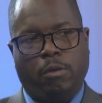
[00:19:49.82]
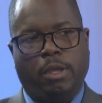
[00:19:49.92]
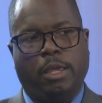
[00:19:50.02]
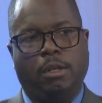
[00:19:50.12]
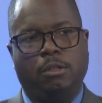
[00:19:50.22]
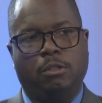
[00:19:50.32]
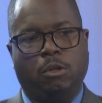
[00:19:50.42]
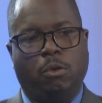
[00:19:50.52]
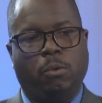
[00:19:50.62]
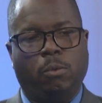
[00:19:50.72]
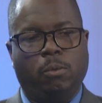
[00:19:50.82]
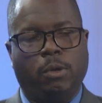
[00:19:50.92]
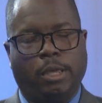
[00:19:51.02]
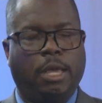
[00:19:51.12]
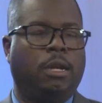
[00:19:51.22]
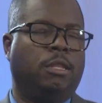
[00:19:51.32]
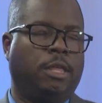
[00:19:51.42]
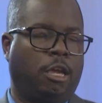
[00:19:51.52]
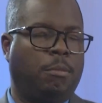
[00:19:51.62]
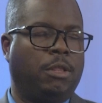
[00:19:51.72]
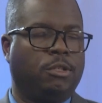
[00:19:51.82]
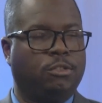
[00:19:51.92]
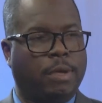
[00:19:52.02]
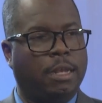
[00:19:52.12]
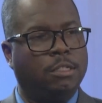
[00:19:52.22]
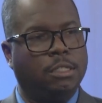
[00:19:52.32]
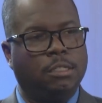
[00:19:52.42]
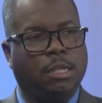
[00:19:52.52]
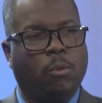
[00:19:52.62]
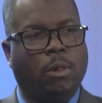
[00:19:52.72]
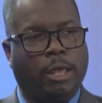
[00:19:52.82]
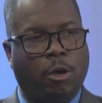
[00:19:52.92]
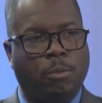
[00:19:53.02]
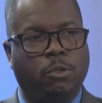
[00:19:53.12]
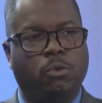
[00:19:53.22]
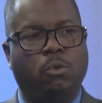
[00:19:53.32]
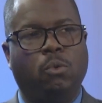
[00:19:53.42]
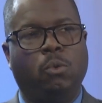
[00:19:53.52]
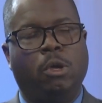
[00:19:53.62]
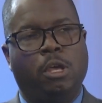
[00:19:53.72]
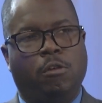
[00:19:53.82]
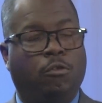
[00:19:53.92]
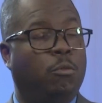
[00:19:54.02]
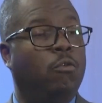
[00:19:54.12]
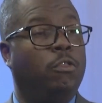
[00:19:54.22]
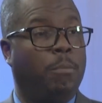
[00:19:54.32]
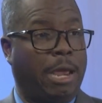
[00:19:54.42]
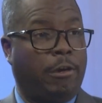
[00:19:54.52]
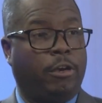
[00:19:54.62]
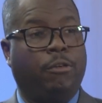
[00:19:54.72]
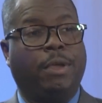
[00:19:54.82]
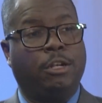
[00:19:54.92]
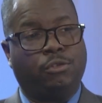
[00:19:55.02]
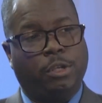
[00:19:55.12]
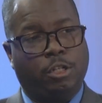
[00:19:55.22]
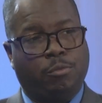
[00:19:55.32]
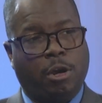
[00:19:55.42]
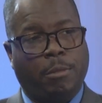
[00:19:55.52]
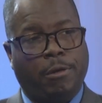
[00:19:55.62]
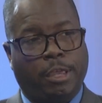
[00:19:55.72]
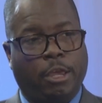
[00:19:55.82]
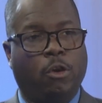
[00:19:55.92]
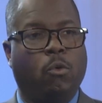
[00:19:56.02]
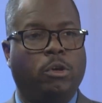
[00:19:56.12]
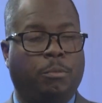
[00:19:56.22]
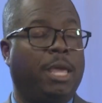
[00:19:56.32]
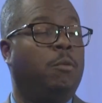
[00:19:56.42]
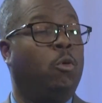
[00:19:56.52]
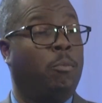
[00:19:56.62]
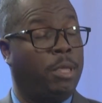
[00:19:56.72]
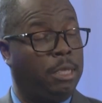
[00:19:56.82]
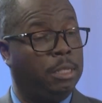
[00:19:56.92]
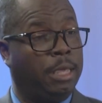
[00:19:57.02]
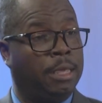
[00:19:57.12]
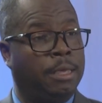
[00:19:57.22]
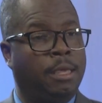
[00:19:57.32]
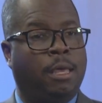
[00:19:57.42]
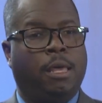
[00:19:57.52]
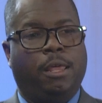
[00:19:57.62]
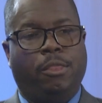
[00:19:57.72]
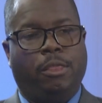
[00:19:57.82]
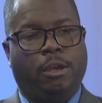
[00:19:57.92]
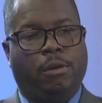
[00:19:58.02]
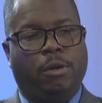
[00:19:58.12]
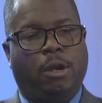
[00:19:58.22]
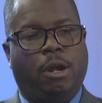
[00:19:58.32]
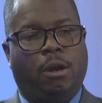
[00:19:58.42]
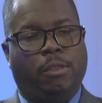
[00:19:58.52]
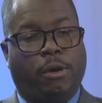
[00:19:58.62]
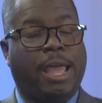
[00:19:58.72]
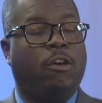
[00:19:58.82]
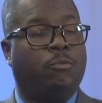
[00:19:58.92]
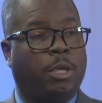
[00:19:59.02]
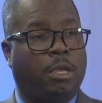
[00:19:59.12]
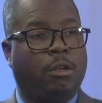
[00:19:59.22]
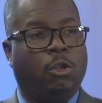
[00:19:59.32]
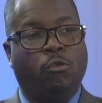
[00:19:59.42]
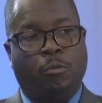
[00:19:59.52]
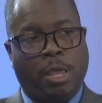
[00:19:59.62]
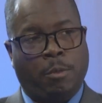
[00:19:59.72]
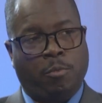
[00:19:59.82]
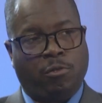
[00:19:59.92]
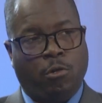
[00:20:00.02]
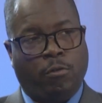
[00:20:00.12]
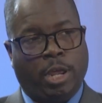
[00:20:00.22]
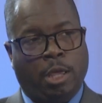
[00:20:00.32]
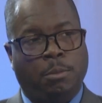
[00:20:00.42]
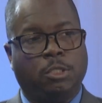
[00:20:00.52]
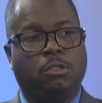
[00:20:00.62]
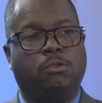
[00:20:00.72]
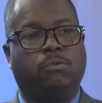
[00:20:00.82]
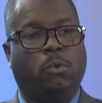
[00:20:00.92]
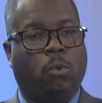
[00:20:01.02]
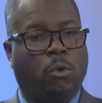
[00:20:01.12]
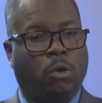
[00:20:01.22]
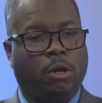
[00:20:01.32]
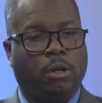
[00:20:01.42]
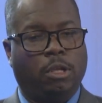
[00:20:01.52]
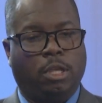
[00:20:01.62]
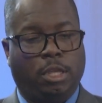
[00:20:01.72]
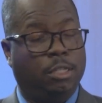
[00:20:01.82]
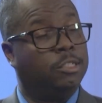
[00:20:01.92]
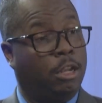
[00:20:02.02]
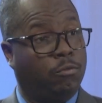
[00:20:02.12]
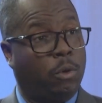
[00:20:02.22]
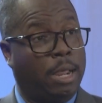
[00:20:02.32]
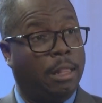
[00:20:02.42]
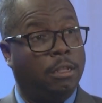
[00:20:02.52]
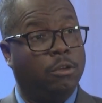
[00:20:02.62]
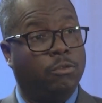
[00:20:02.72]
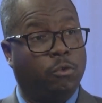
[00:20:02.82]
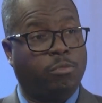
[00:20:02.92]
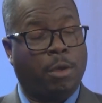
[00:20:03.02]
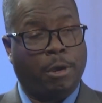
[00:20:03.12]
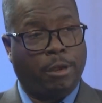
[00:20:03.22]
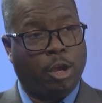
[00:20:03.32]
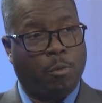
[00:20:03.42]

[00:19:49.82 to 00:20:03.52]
And so again, in thinking about the strategies that will help to remove the barrier of entry into primary care or to make it more appealing, there have been loan repayment programs in the state of Rhode Island for primary care